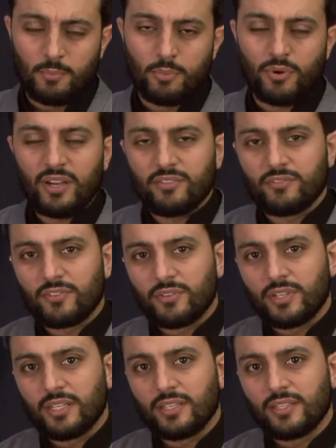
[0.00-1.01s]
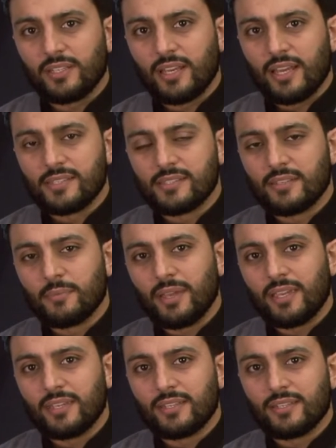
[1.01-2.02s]
bravery as the
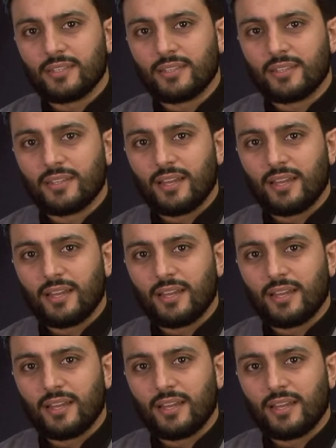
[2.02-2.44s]
main